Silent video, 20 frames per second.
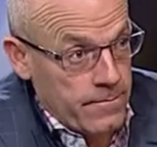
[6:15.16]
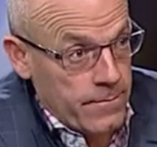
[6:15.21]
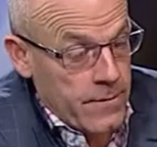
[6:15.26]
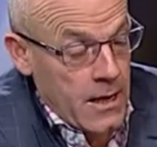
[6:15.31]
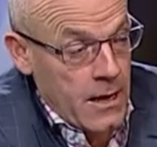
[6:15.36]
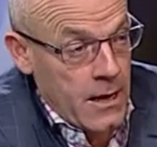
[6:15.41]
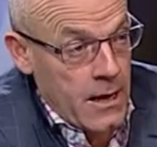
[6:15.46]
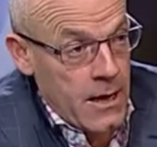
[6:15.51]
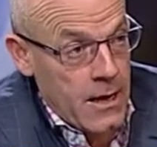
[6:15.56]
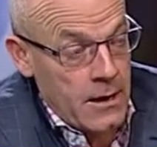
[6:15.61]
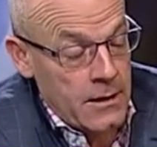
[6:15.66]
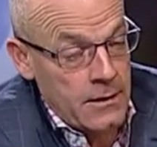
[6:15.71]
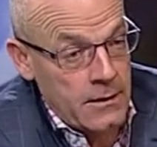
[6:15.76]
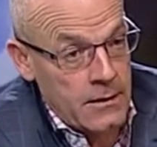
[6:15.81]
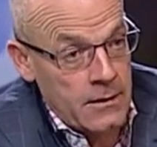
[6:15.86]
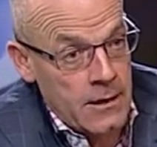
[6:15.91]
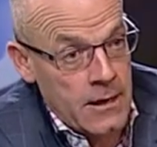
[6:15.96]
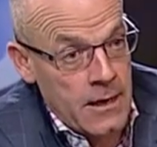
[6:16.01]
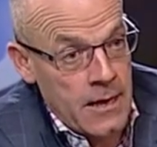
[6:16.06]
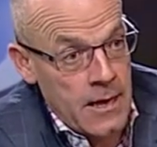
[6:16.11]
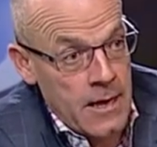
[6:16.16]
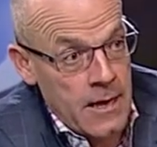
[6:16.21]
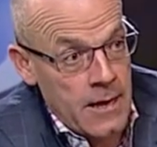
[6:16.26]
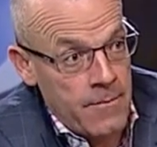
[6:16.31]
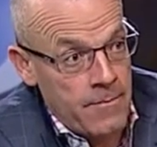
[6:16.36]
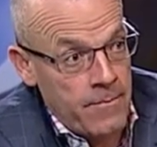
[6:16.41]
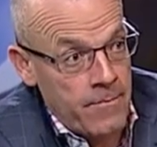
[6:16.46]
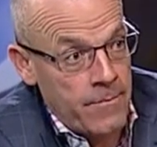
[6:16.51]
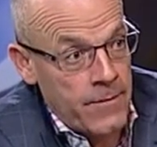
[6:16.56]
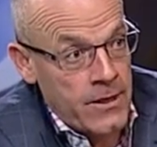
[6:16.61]
And,
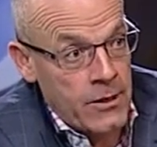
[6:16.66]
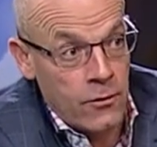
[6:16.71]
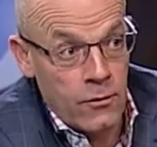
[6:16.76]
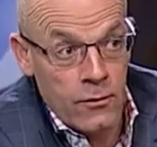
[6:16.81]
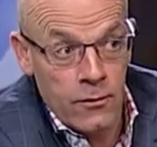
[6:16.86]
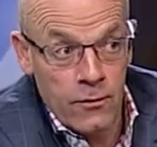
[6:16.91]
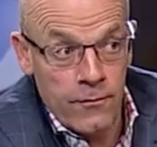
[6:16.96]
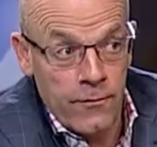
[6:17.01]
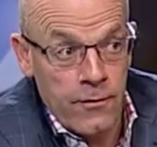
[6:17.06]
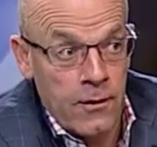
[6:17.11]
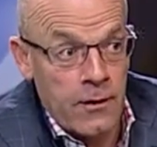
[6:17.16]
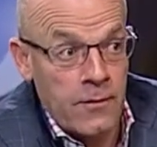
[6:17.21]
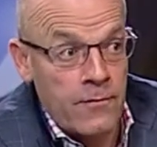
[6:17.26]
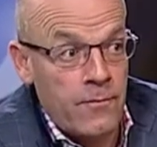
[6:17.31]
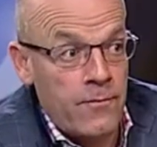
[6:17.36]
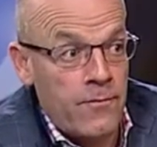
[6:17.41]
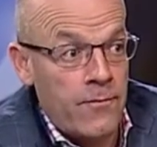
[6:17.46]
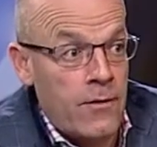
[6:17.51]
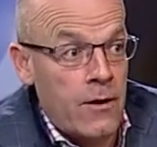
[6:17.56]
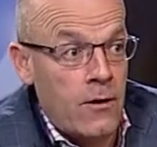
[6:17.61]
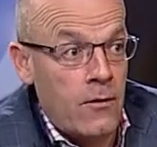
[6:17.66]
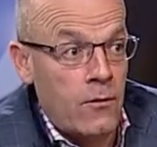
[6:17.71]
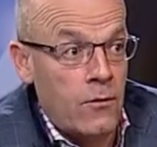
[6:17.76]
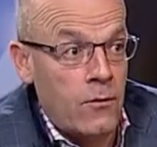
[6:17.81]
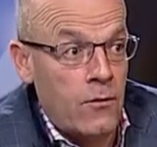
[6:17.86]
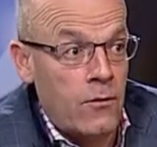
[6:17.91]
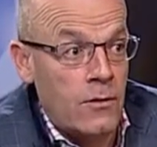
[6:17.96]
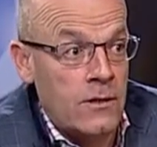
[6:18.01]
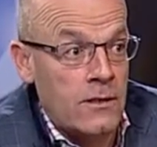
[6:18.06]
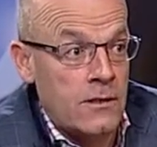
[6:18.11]
an awful lot of our own
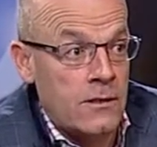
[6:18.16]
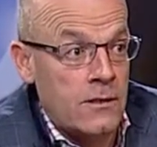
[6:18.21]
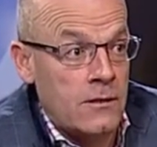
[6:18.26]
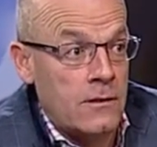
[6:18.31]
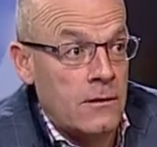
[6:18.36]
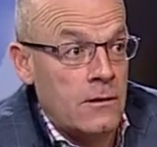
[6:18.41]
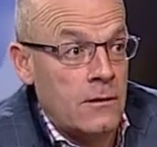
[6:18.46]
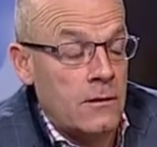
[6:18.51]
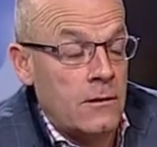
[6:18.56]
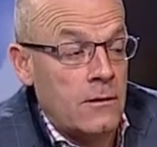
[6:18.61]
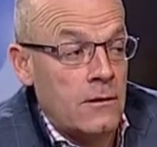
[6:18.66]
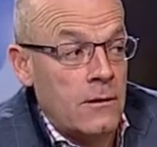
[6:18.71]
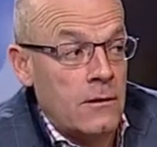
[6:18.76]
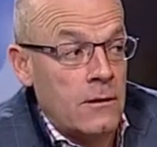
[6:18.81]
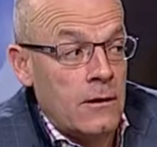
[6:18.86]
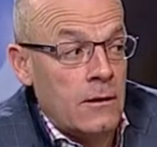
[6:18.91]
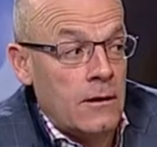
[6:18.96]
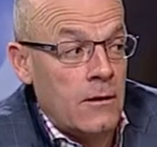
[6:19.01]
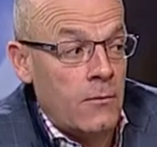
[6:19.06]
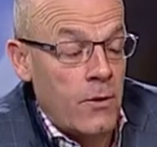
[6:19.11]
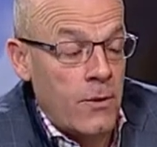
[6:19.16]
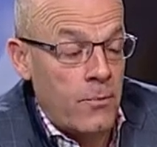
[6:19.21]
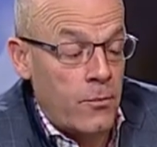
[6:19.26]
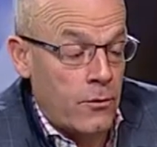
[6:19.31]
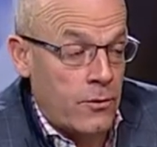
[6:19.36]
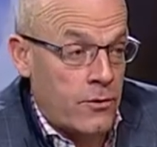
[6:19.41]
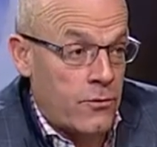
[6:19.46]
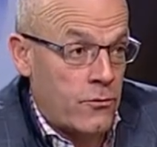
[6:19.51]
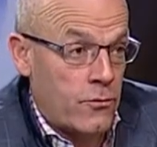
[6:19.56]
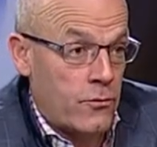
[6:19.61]
horses that we
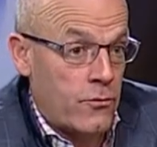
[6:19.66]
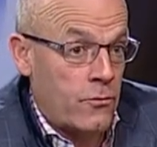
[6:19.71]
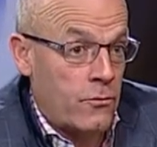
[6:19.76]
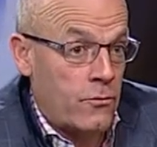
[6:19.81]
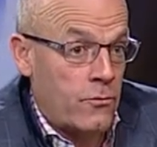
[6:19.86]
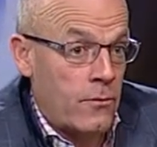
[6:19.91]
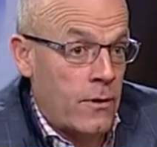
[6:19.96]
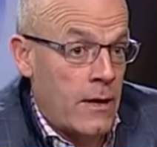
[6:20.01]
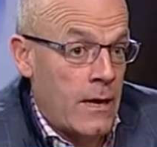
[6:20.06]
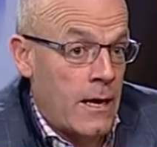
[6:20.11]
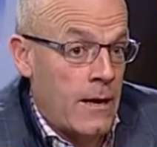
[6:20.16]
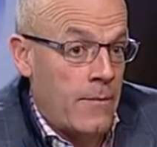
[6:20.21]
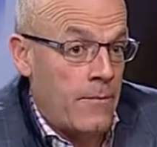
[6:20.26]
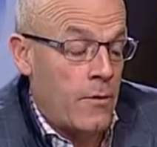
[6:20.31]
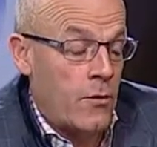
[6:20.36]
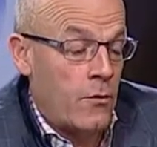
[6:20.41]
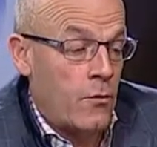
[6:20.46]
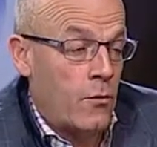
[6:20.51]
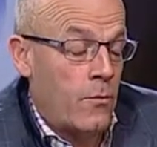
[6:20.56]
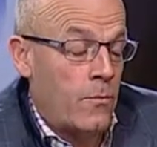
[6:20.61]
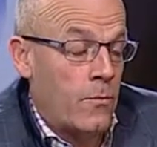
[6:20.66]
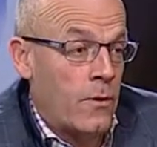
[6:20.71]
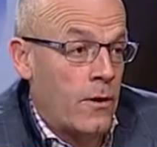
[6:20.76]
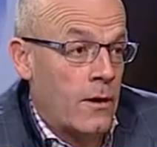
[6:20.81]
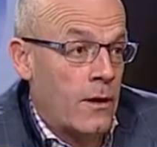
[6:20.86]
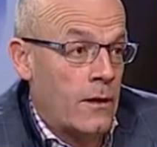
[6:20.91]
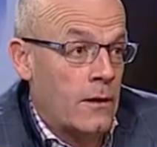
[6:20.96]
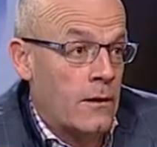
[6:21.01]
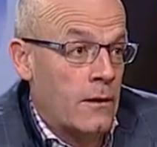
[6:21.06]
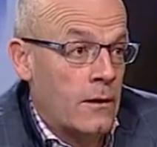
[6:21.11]
put through are owned
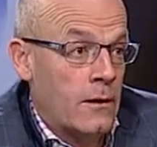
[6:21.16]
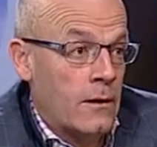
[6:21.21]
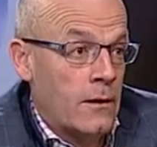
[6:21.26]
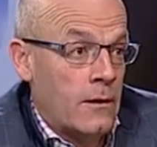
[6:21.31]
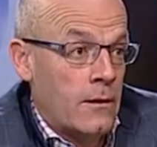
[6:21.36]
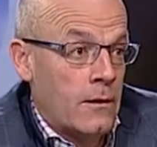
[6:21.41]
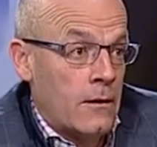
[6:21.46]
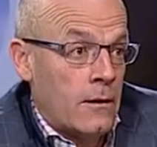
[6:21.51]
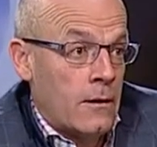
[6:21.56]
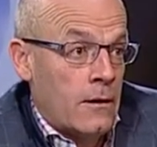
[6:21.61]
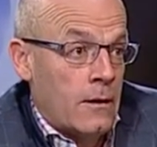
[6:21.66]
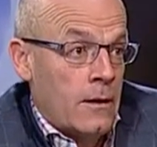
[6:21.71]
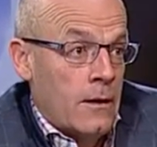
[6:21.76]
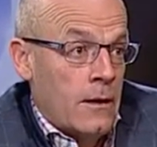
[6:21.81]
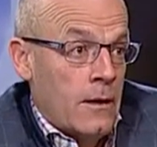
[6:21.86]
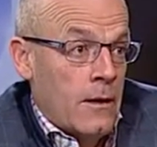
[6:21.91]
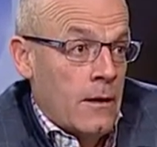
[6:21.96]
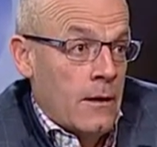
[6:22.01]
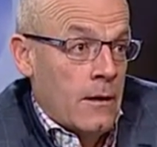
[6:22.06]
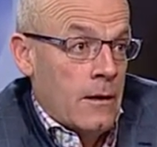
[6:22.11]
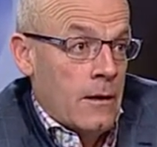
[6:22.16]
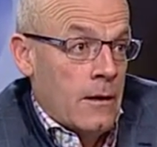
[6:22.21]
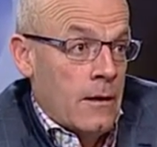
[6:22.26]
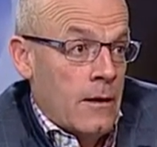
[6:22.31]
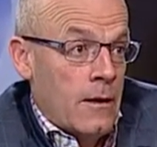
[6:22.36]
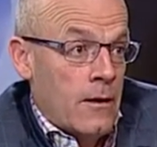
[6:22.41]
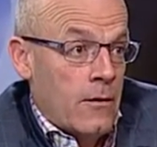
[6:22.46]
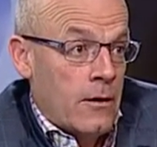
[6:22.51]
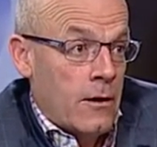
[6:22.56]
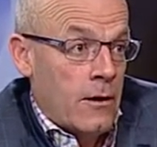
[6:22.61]
by
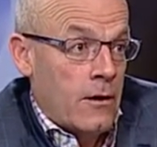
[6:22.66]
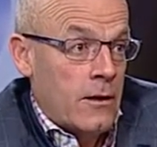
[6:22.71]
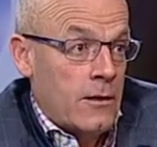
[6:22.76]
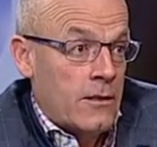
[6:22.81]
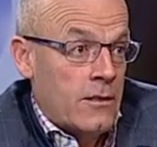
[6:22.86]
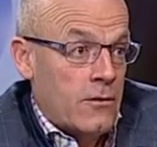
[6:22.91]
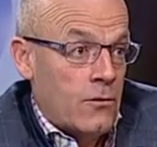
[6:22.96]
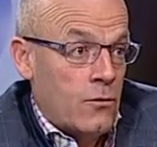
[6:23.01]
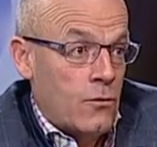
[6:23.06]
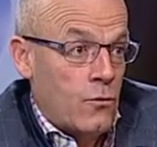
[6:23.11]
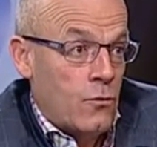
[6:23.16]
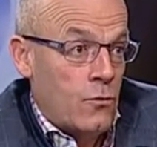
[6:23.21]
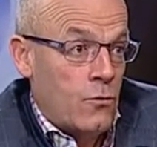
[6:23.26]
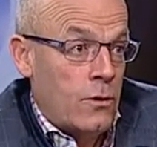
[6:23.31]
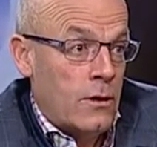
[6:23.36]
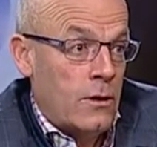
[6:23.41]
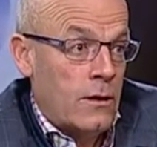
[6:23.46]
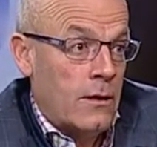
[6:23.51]
our clients who